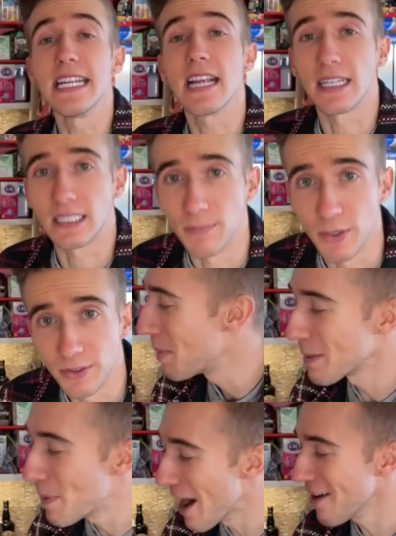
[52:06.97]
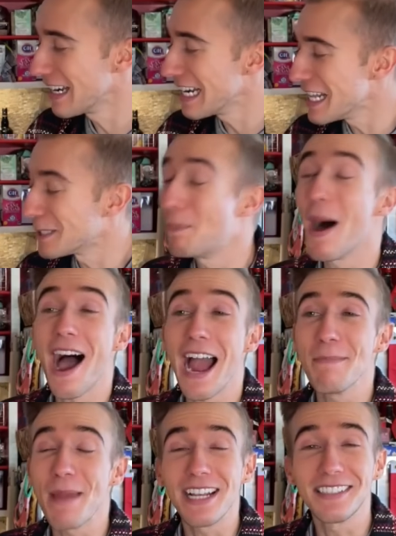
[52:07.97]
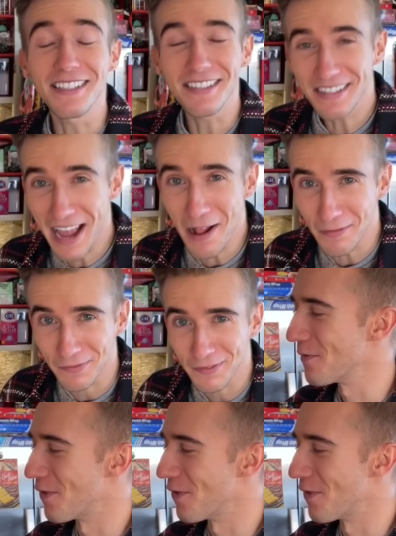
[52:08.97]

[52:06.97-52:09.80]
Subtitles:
customers. But apparently this pie makes itself.